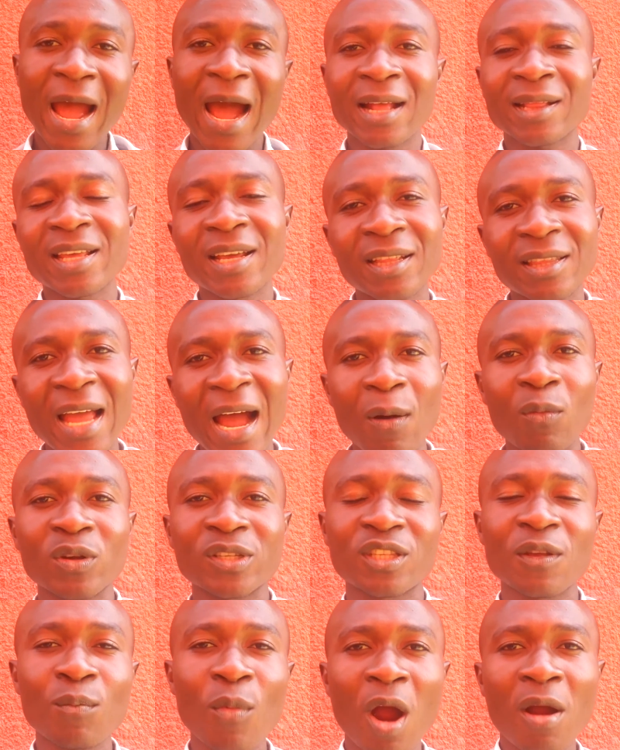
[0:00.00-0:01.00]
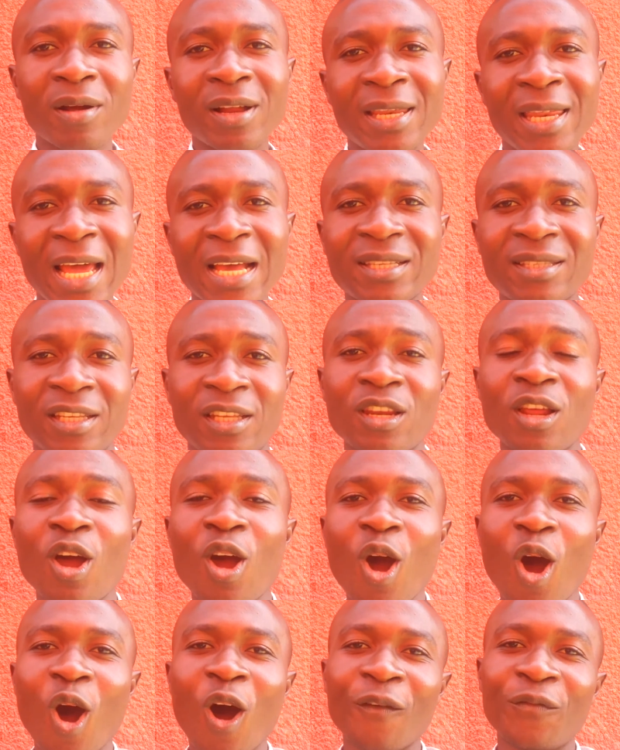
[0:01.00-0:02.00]
I think that was the moral lesson
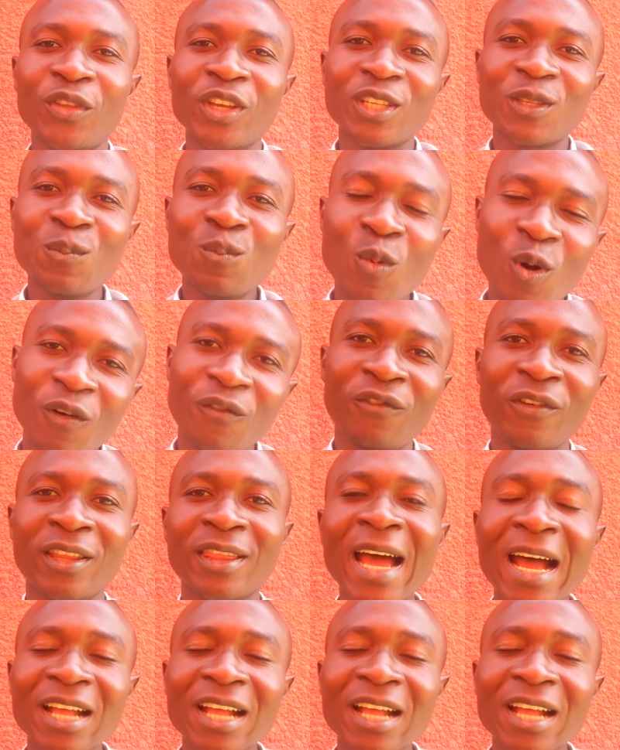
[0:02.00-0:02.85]
of this movie.